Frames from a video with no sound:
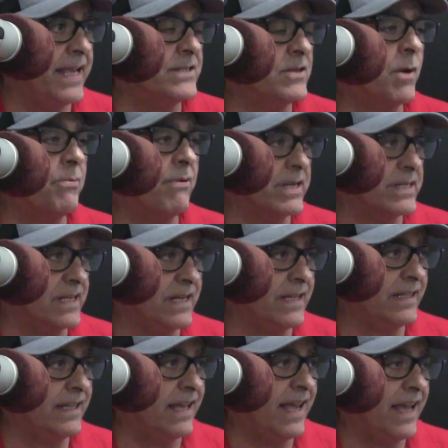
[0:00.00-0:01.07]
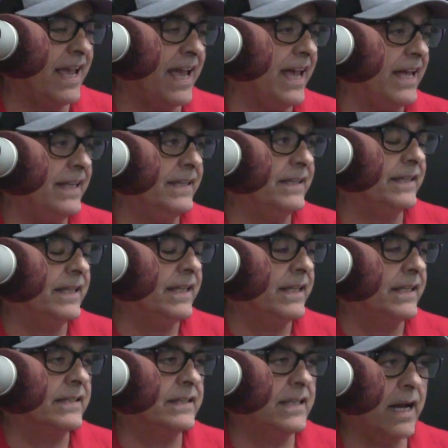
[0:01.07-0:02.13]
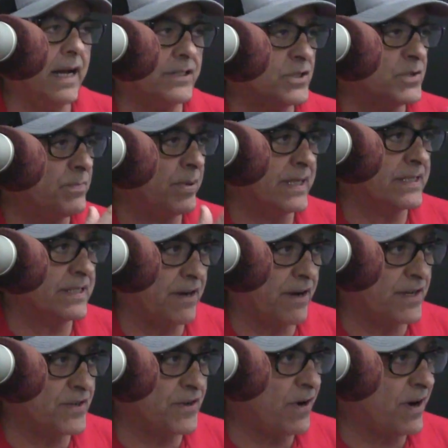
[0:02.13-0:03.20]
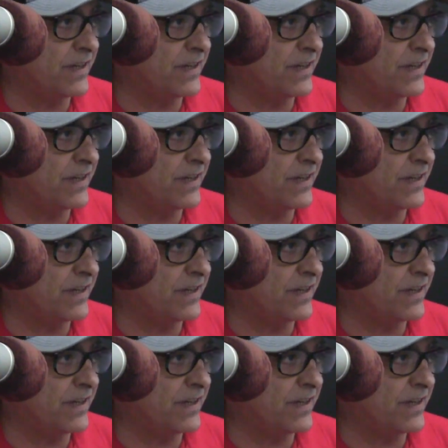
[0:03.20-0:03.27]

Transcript: our president, and God just placed it on his heart